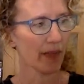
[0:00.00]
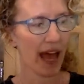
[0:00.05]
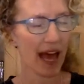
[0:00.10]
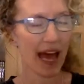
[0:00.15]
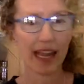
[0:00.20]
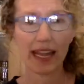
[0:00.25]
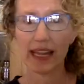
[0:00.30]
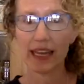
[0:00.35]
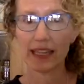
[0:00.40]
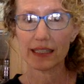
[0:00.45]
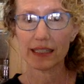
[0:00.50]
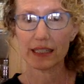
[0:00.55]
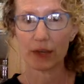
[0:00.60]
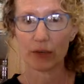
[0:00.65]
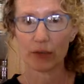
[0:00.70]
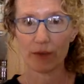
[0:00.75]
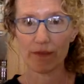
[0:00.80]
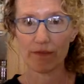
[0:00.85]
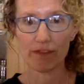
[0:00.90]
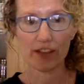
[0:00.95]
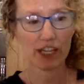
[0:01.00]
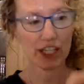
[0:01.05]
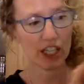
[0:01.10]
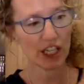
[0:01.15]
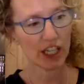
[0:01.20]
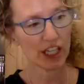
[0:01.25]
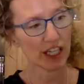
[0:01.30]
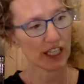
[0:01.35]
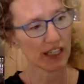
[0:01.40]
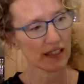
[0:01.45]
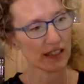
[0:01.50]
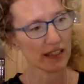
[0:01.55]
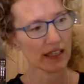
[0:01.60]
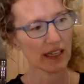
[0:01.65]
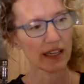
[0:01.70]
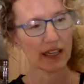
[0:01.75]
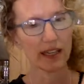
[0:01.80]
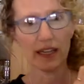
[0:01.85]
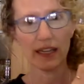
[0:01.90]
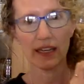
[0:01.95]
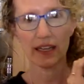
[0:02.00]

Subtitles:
edits and revisions and